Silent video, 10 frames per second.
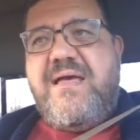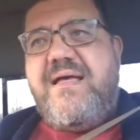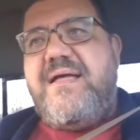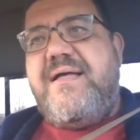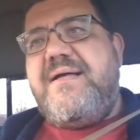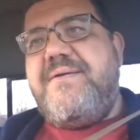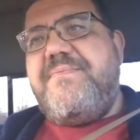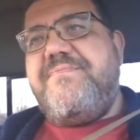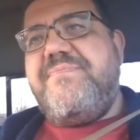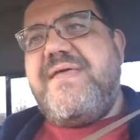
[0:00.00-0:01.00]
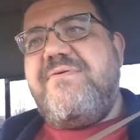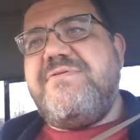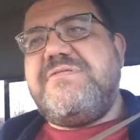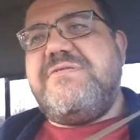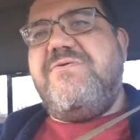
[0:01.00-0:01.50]
That
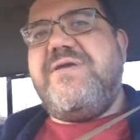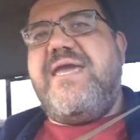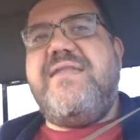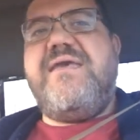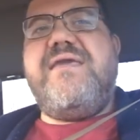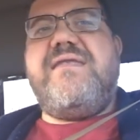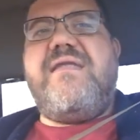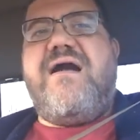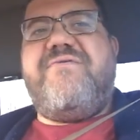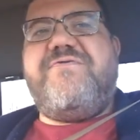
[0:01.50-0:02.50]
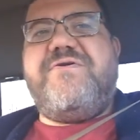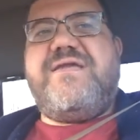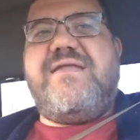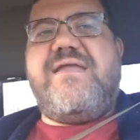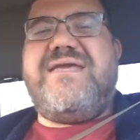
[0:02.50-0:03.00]
was located in Hartford,
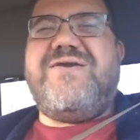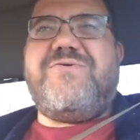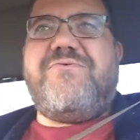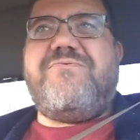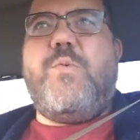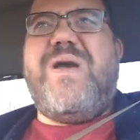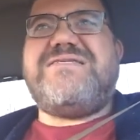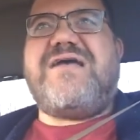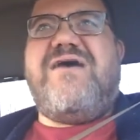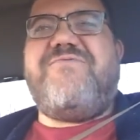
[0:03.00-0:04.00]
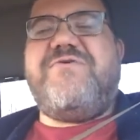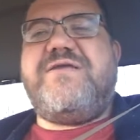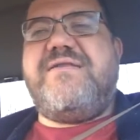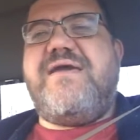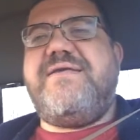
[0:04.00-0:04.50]
Connecticut, or West Hartford,
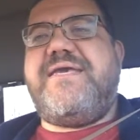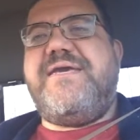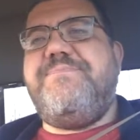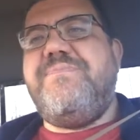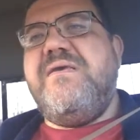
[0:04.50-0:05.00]
Connecticut,